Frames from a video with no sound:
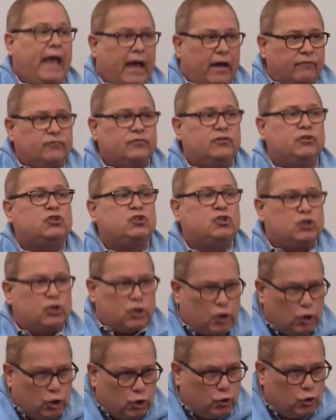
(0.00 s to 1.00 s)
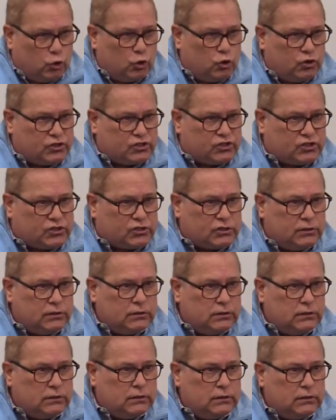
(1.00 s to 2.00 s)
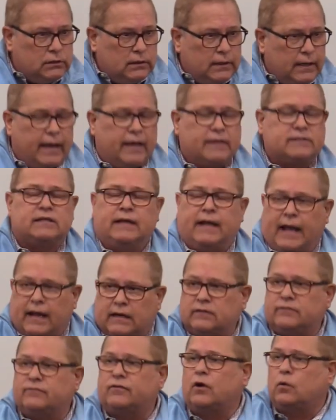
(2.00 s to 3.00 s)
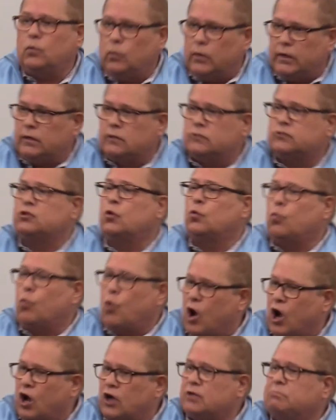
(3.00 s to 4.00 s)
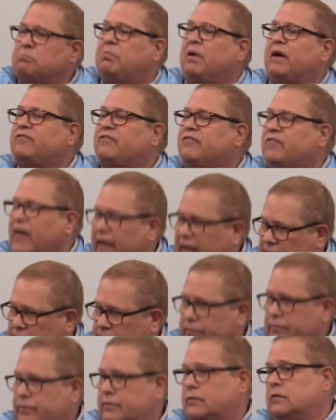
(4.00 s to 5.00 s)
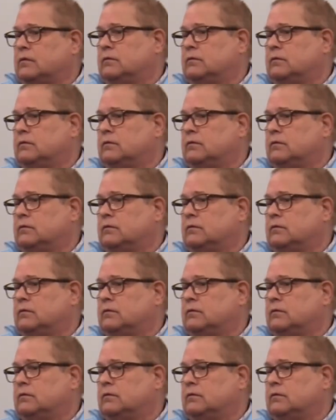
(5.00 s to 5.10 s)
have to choose as an act of our will to walk by faith.